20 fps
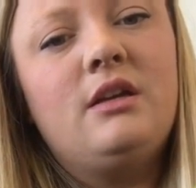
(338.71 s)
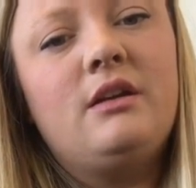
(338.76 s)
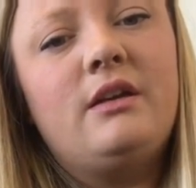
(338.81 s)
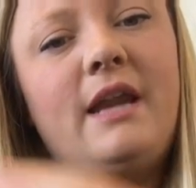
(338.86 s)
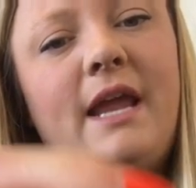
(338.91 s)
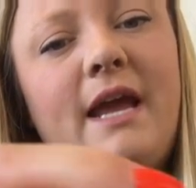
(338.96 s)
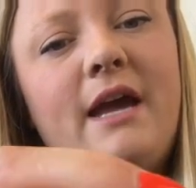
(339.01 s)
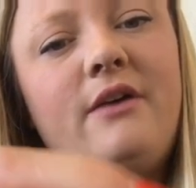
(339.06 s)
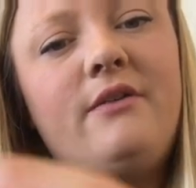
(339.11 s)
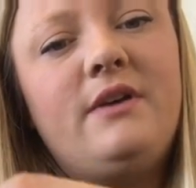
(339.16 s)

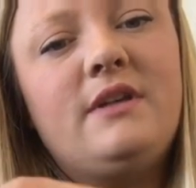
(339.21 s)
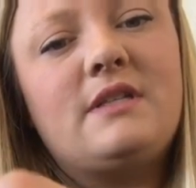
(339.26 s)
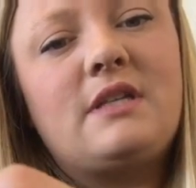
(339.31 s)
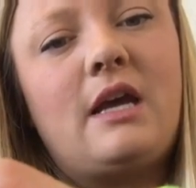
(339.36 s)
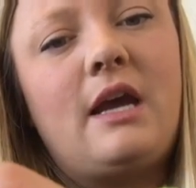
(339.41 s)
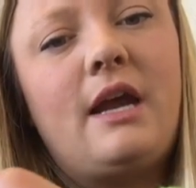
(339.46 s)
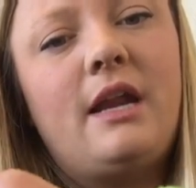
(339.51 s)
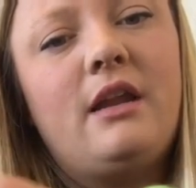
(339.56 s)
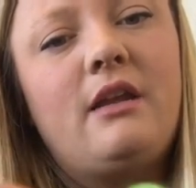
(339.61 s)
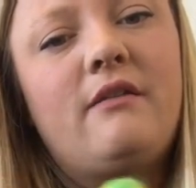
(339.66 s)
Now is
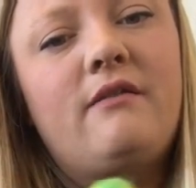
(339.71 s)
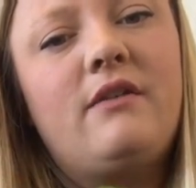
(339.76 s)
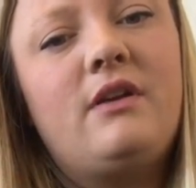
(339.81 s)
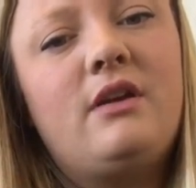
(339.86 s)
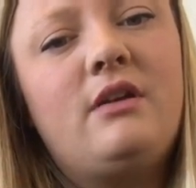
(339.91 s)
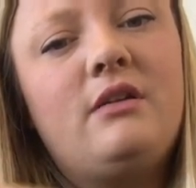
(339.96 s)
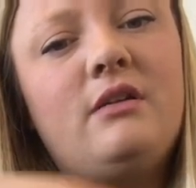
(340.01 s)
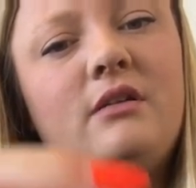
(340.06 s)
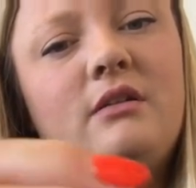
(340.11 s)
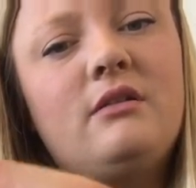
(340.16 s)
kind of
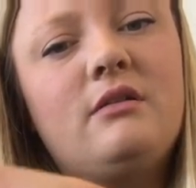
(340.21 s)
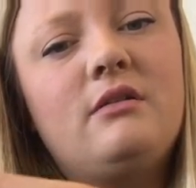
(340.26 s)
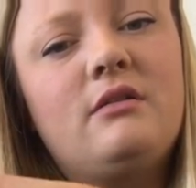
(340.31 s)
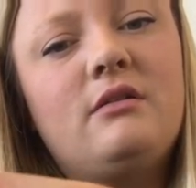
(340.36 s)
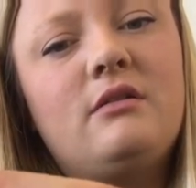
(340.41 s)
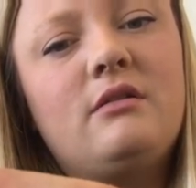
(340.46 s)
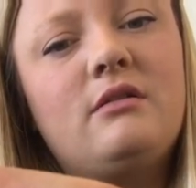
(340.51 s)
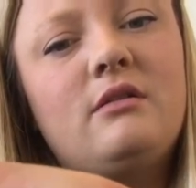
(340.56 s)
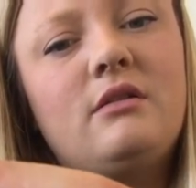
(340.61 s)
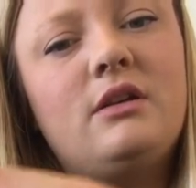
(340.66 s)

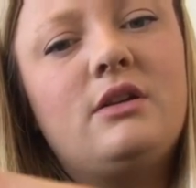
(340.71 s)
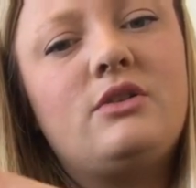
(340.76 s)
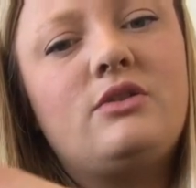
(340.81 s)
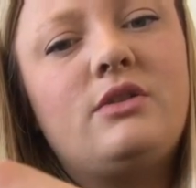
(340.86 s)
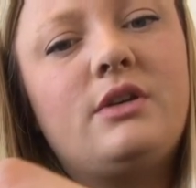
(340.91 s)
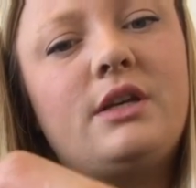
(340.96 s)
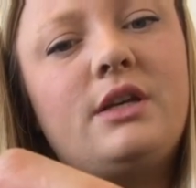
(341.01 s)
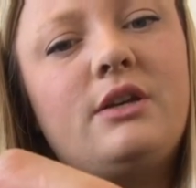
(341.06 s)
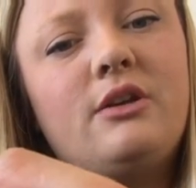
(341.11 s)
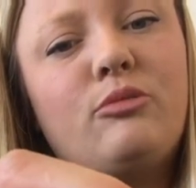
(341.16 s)
a
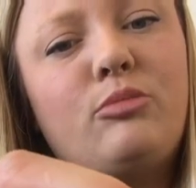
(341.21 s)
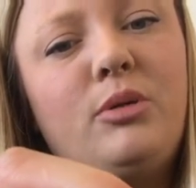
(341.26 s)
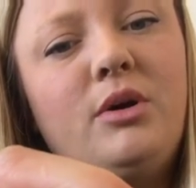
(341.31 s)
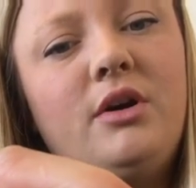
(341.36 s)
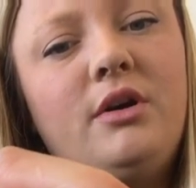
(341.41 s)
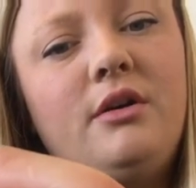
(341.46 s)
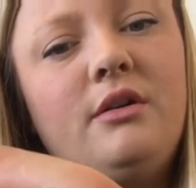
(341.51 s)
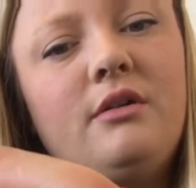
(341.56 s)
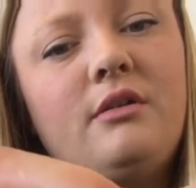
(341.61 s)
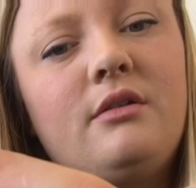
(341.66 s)
trickier
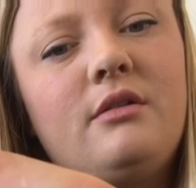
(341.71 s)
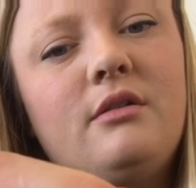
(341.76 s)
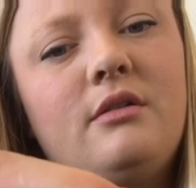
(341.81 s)
part.